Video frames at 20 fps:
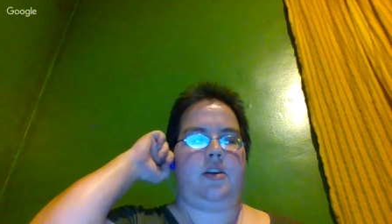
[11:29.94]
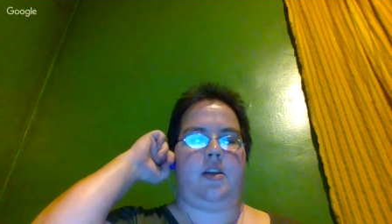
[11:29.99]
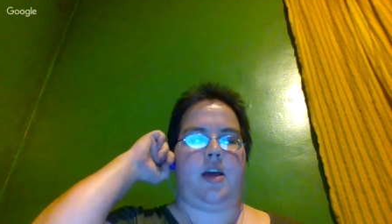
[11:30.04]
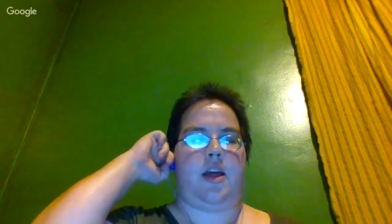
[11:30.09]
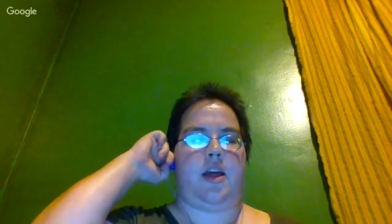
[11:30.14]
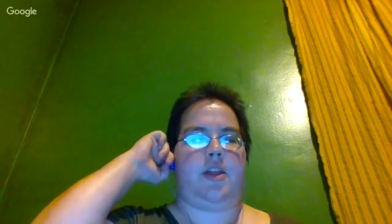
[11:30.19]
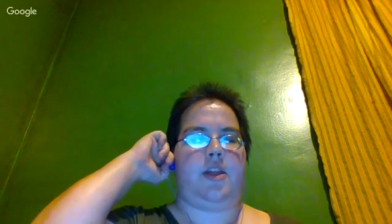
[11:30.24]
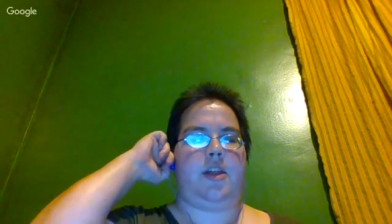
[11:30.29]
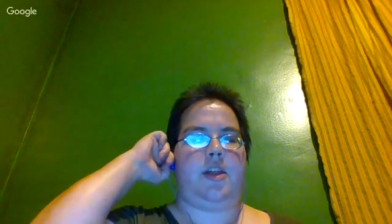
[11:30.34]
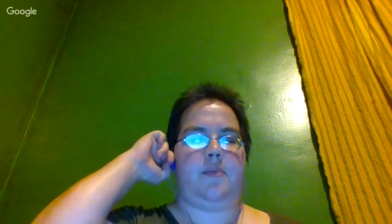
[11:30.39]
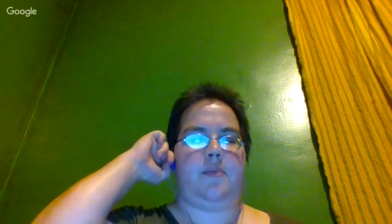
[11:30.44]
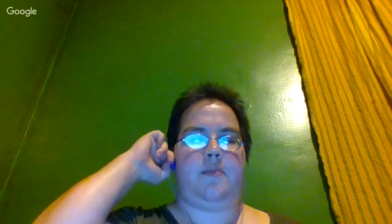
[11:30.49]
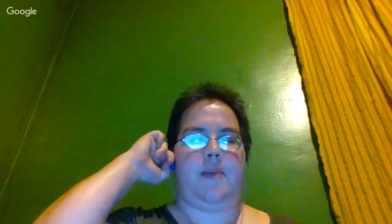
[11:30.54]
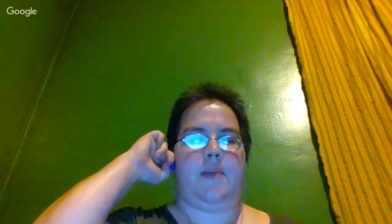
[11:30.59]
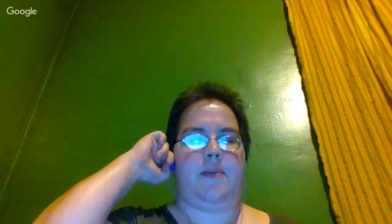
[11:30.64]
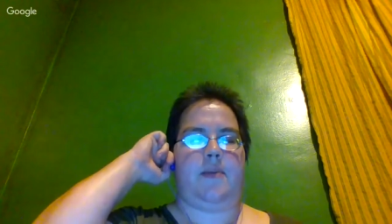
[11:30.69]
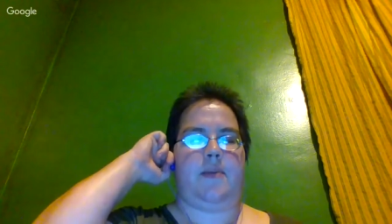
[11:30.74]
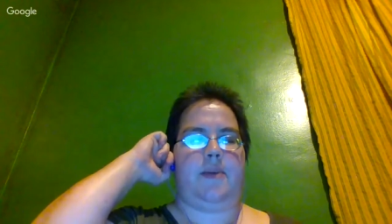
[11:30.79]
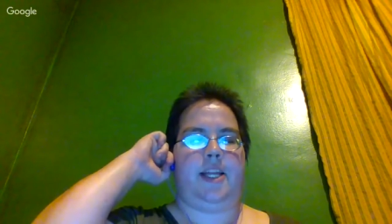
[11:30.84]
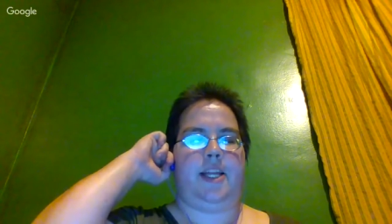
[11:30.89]
I think
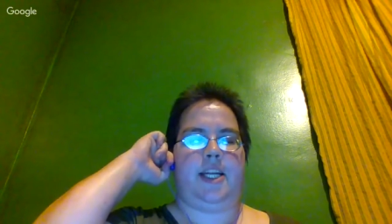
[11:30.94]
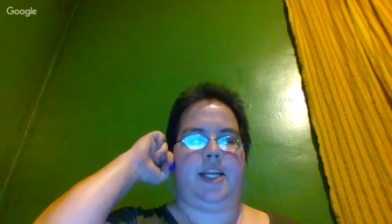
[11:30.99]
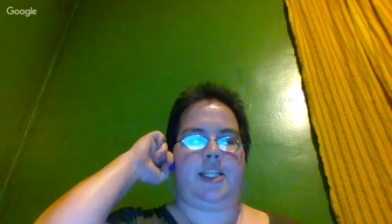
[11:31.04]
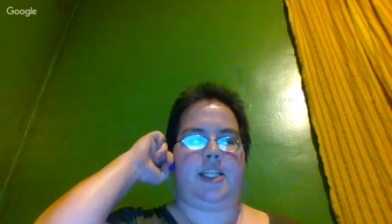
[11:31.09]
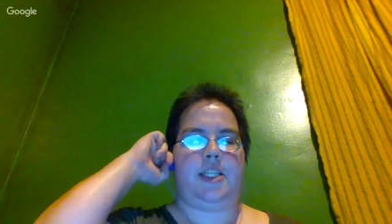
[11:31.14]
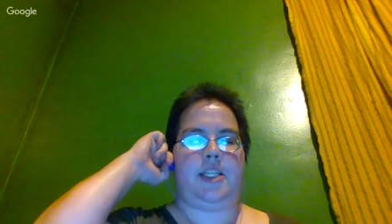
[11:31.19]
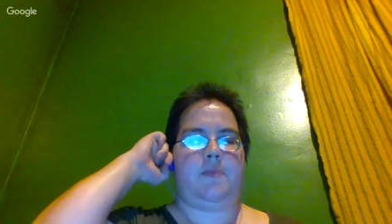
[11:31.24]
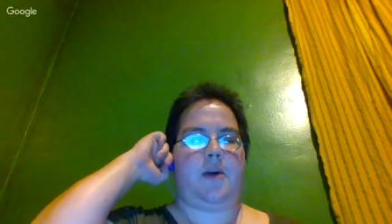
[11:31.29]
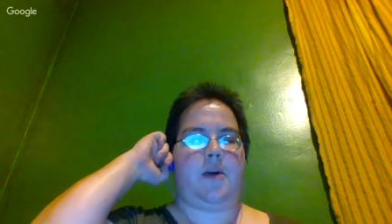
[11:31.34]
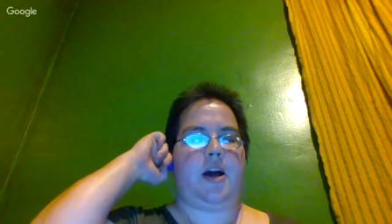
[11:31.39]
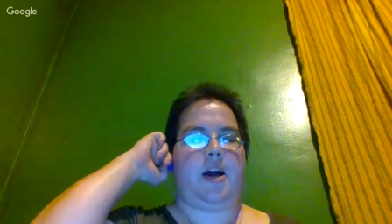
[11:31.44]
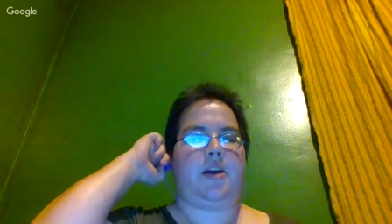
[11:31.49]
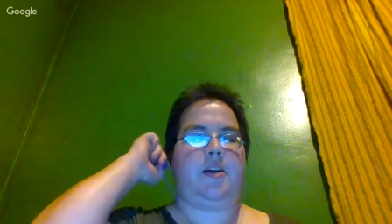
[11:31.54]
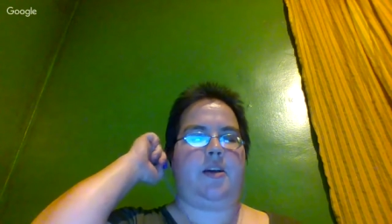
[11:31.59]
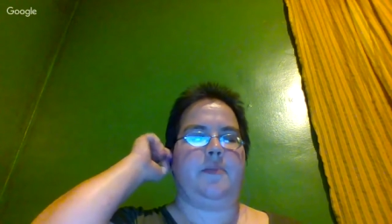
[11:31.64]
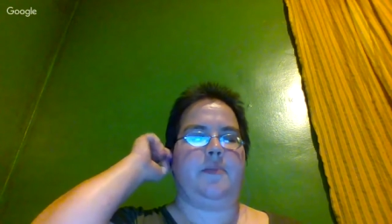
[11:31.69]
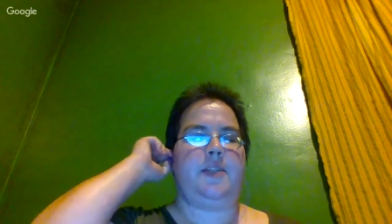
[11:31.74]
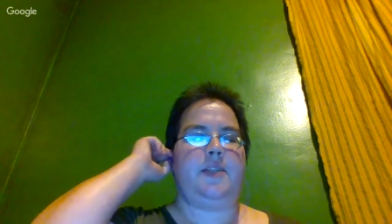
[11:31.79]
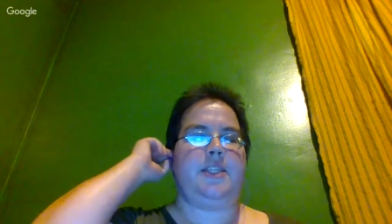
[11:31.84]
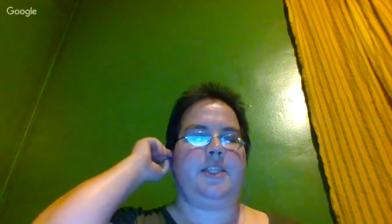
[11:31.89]
maybe that spot could
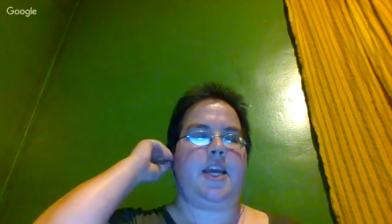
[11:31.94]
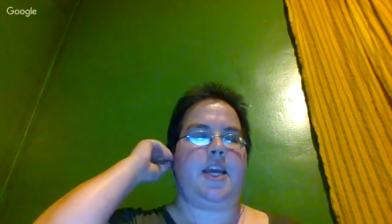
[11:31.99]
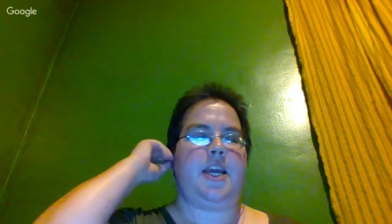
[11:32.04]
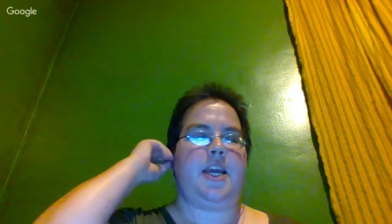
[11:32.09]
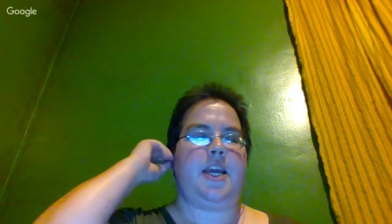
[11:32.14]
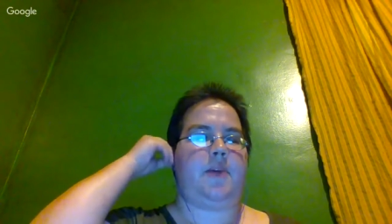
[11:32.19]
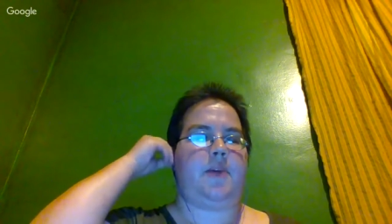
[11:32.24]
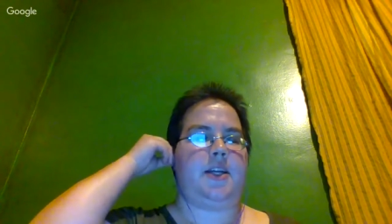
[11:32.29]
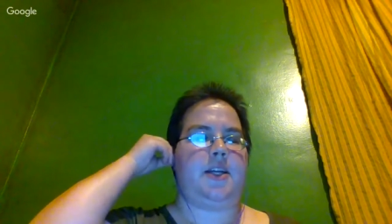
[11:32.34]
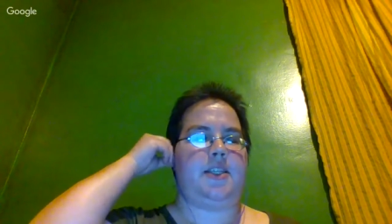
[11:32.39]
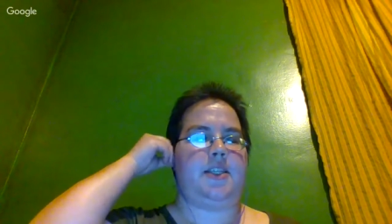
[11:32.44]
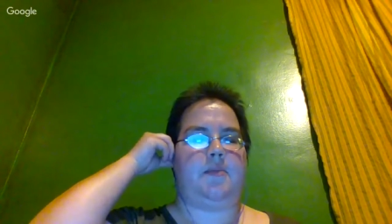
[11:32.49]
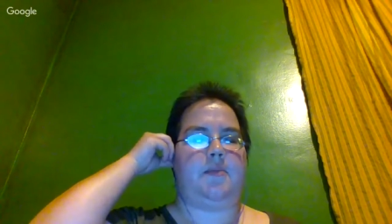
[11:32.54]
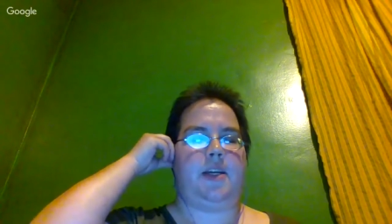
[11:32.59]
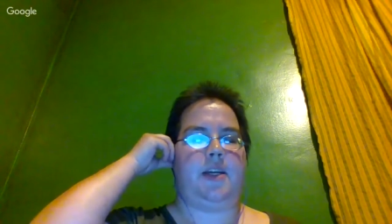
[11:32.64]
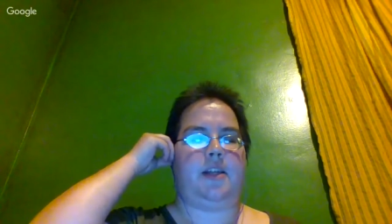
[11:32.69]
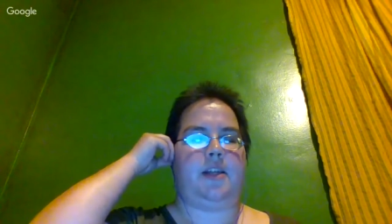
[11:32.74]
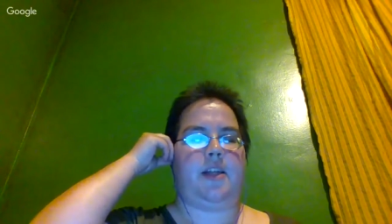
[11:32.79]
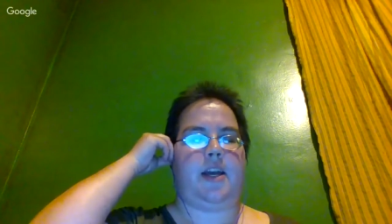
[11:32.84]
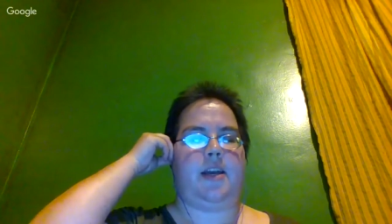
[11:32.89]
have been taken by
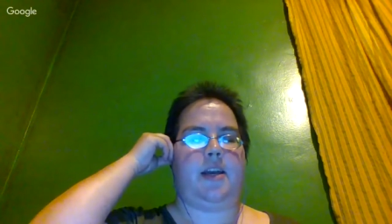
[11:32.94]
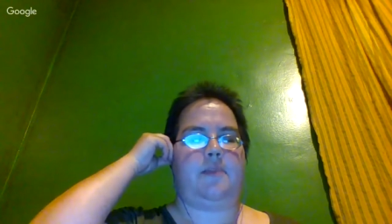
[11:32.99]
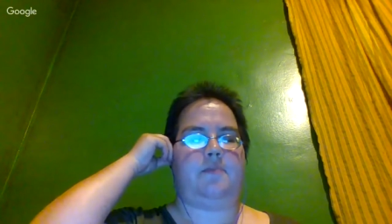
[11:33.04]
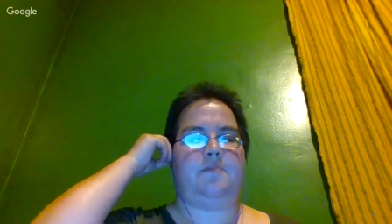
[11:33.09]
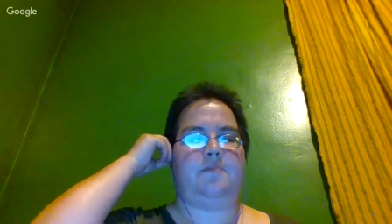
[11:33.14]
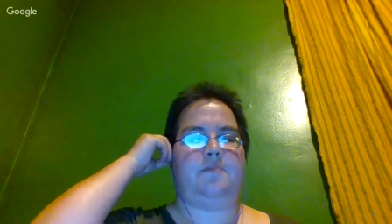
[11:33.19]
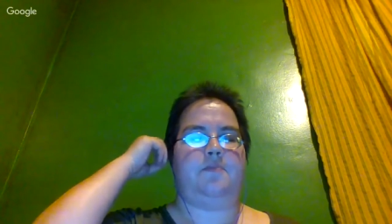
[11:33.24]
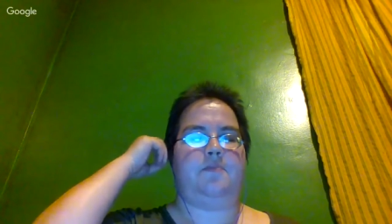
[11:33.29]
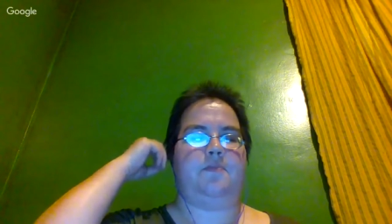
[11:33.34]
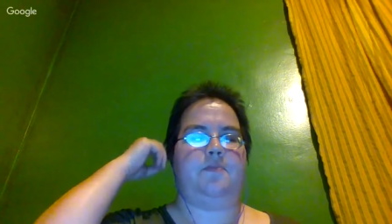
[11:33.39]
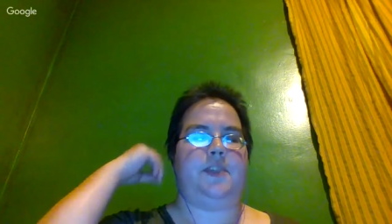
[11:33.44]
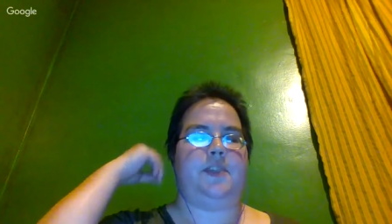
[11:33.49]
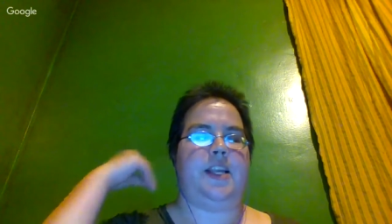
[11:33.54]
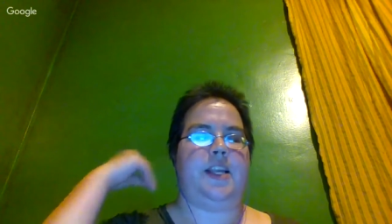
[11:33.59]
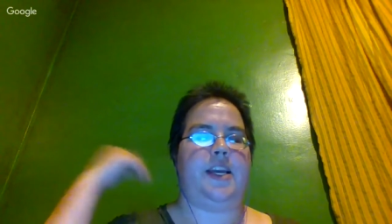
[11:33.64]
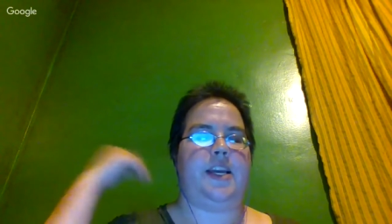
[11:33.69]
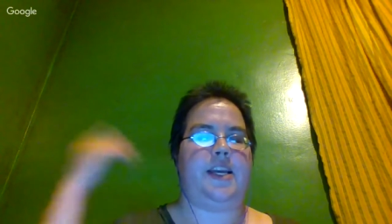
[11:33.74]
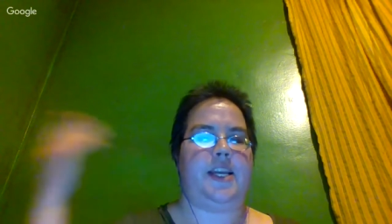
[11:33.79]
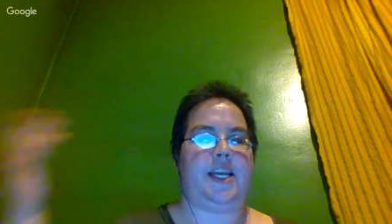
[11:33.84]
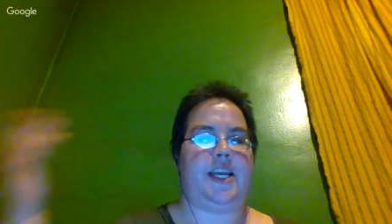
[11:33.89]
somebody like
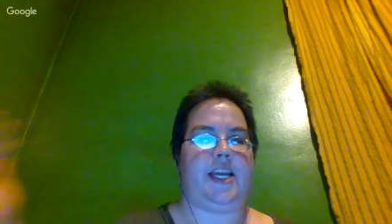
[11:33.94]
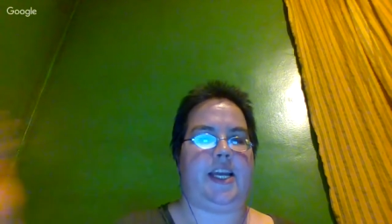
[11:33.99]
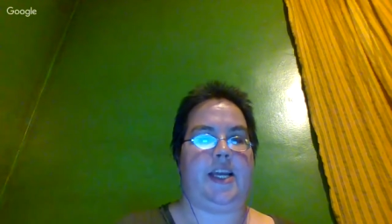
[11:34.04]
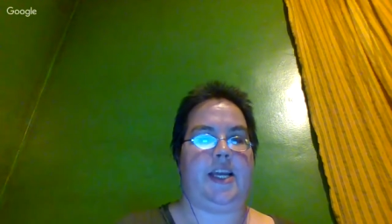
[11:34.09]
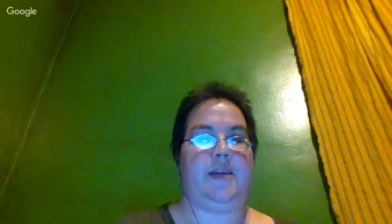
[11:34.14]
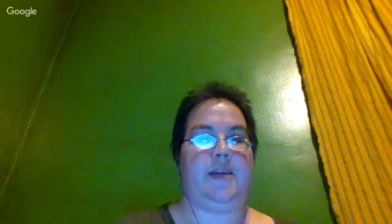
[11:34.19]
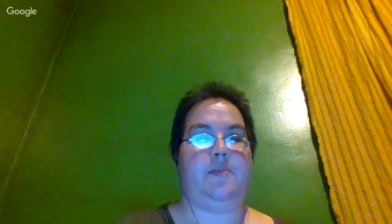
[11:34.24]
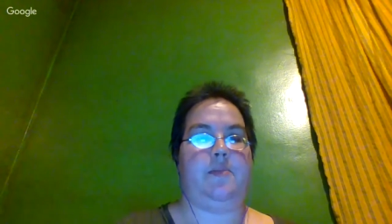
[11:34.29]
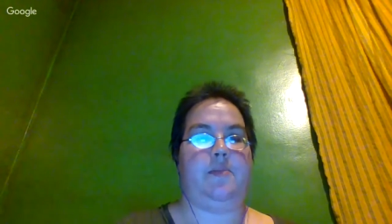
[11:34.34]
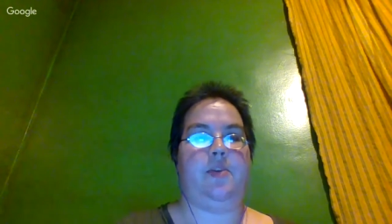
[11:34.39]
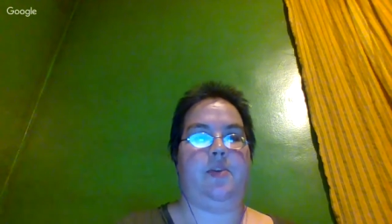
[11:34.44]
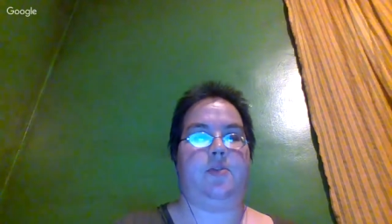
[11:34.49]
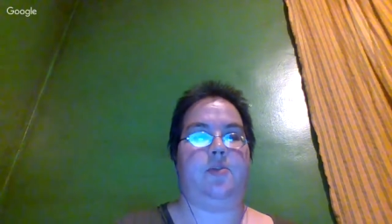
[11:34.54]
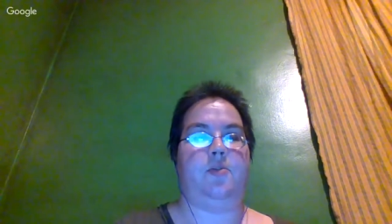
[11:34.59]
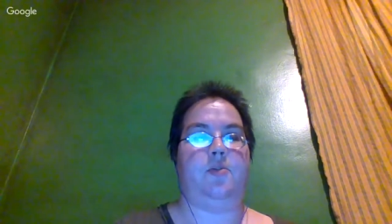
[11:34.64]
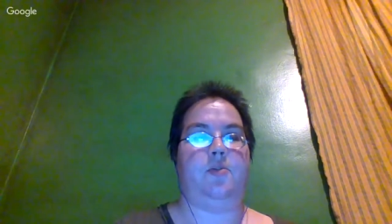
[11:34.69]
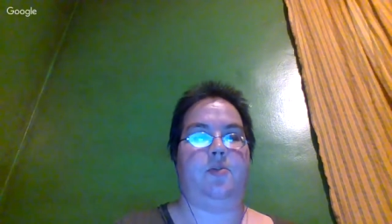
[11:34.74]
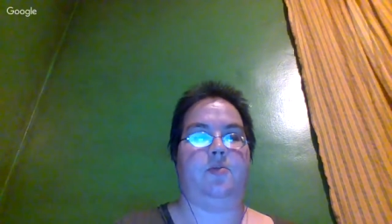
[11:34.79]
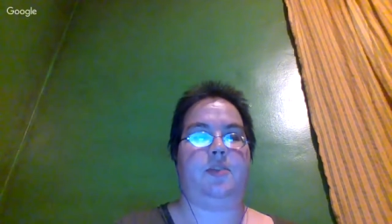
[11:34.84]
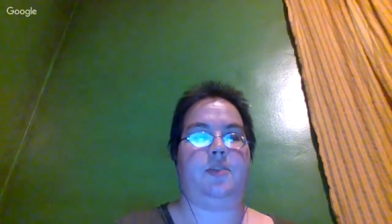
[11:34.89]
Nadim
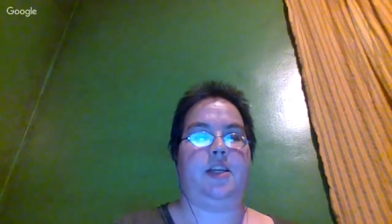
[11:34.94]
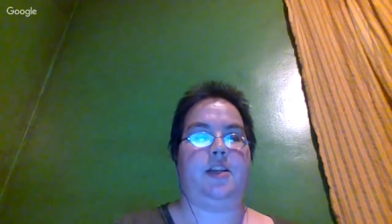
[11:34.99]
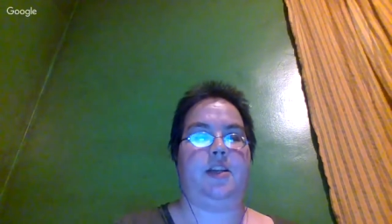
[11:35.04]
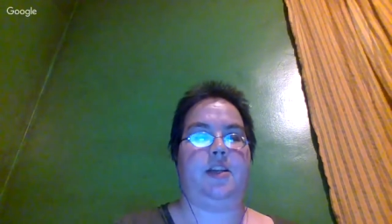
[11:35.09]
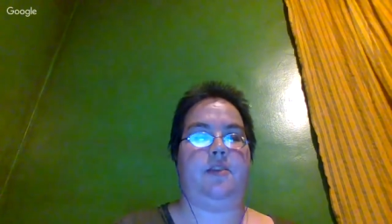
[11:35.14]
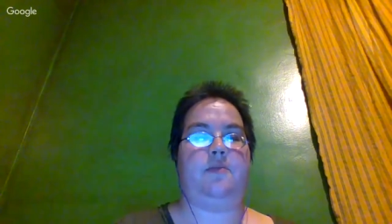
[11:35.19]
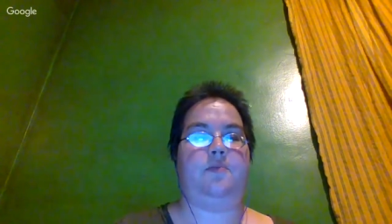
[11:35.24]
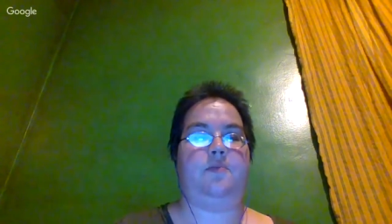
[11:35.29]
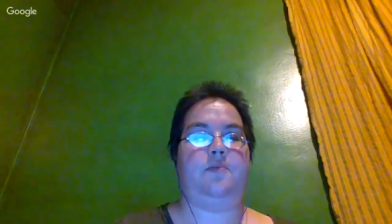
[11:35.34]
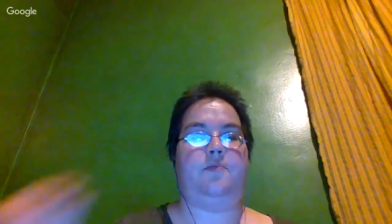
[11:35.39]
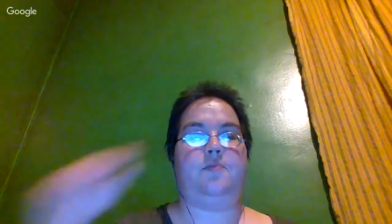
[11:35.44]
who did